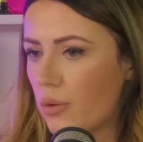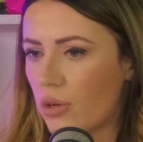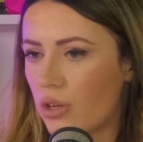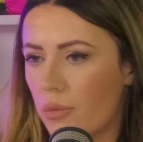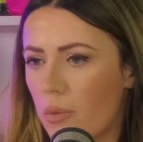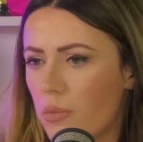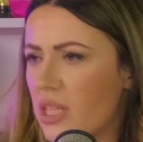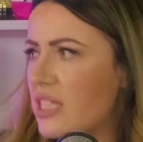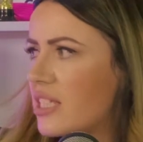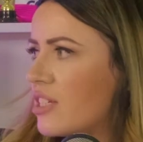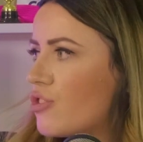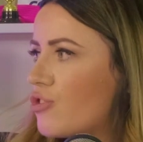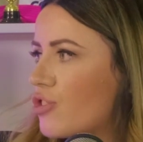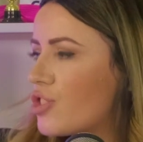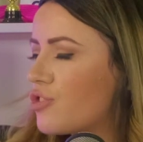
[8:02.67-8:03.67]
They were coming with this
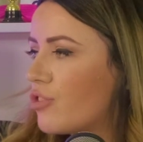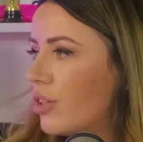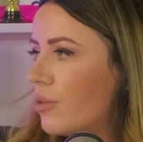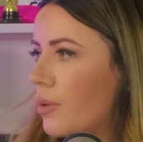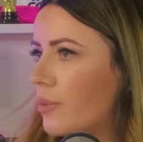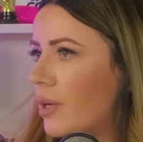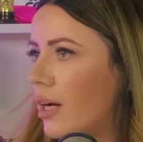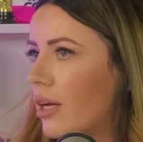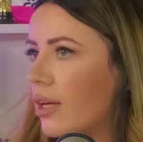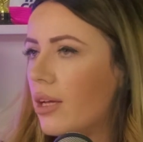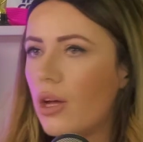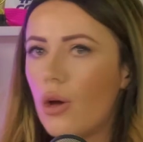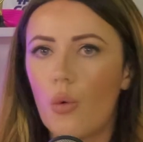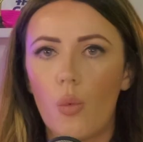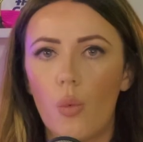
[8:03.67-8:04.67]
industrial, and we were like,
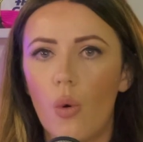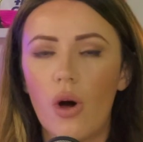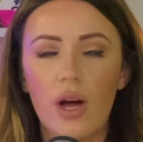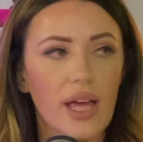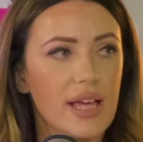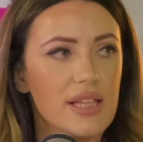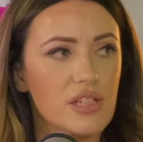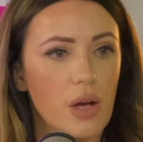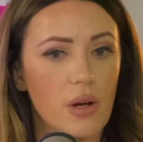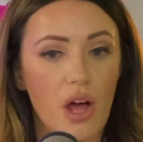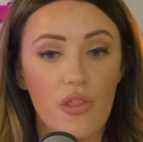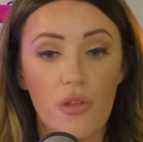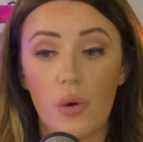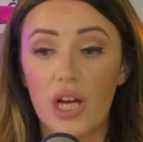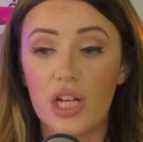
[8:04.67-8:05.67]
what is going
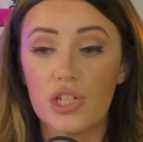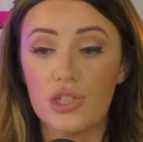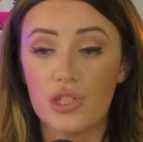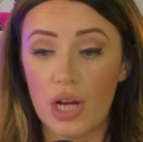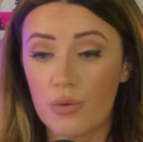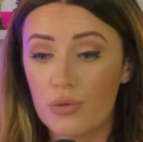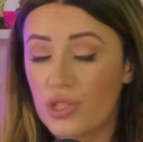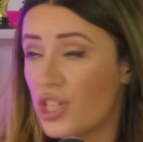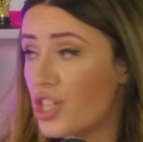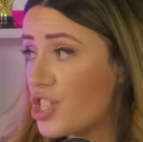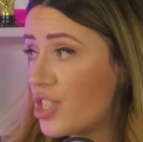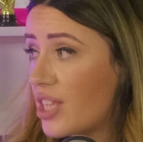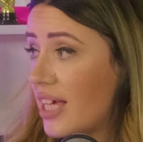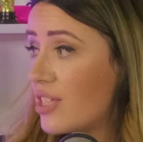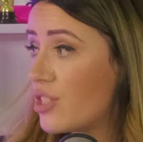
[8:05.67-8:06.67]
on? They were like, don't
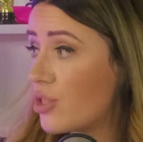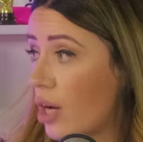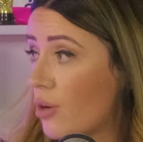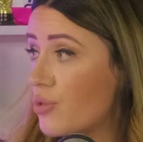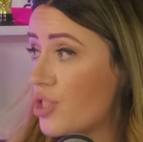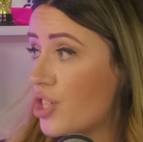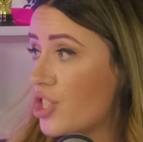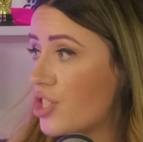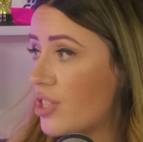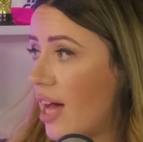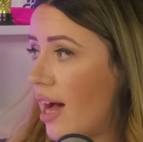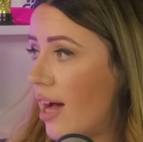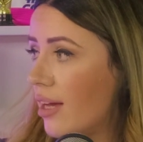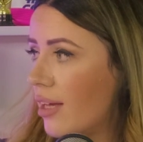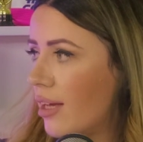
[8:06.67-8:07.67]
touch this, don't touch
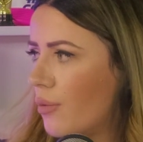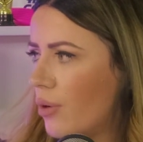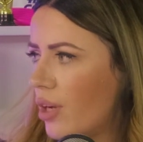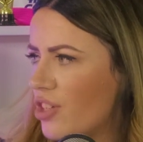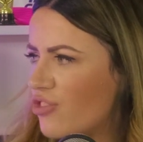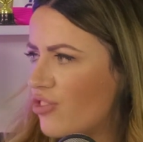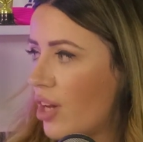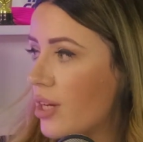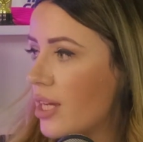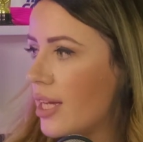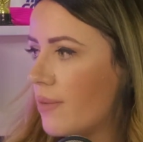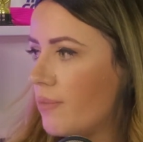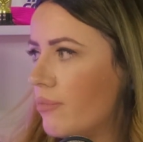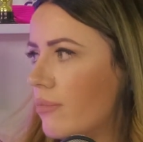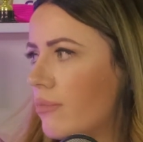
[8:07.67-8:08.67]
that. We're like,
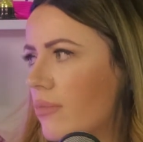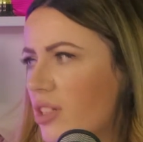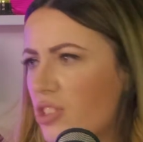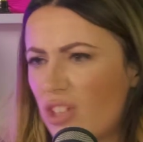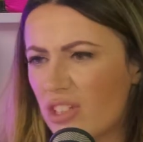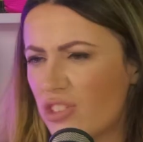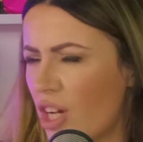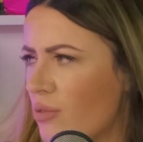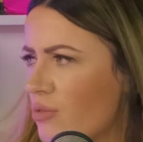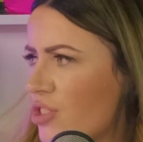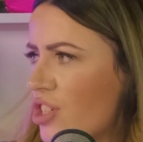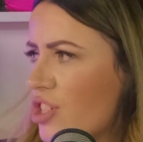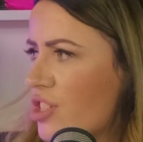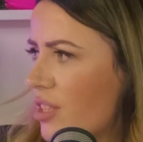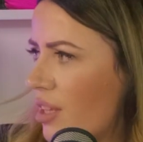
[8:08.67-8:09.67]
don't
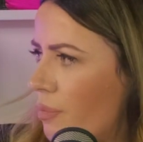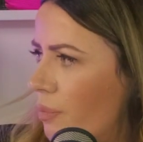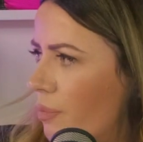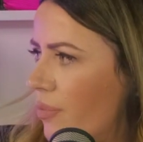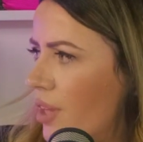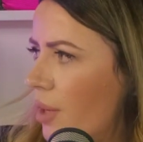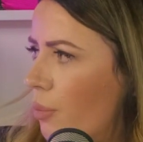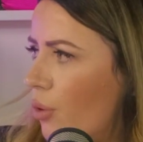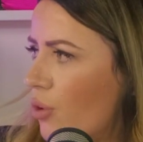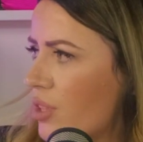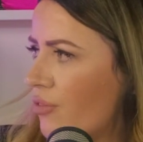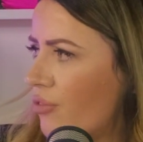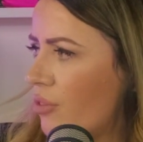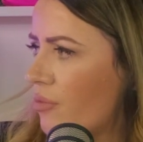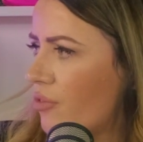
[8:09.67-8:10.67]
touch the board
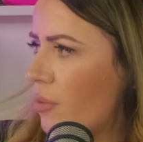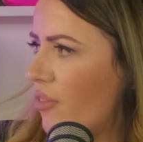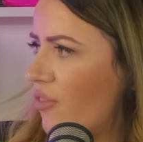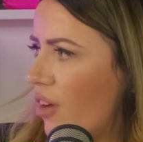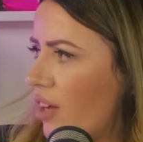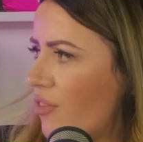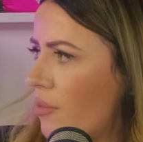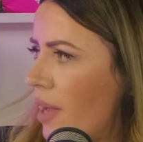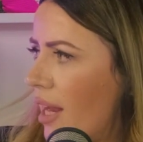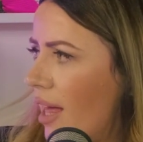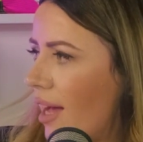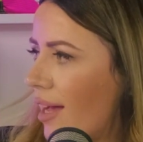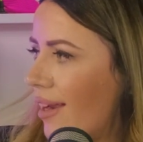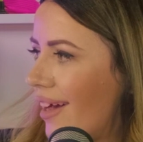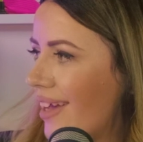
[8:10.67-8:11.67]
in front from a flight from
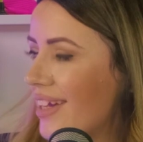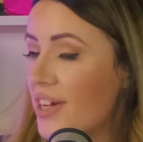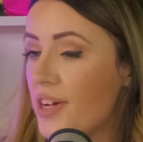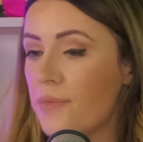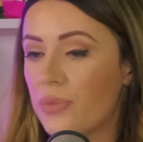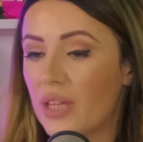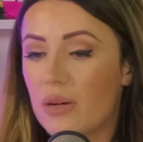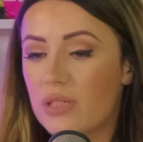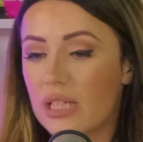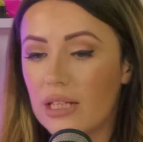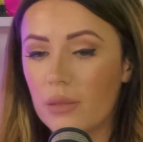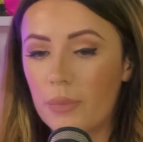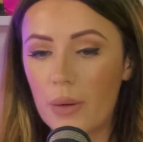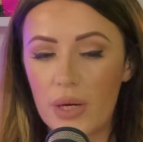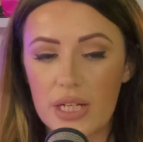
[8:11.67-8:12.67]
LA. Like, it was a
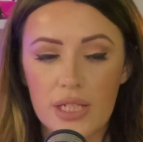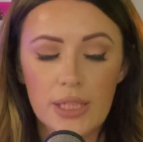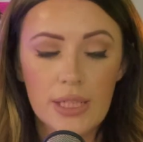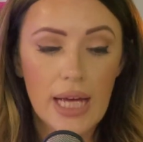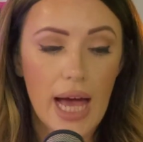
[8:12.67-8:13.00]
little bit weird.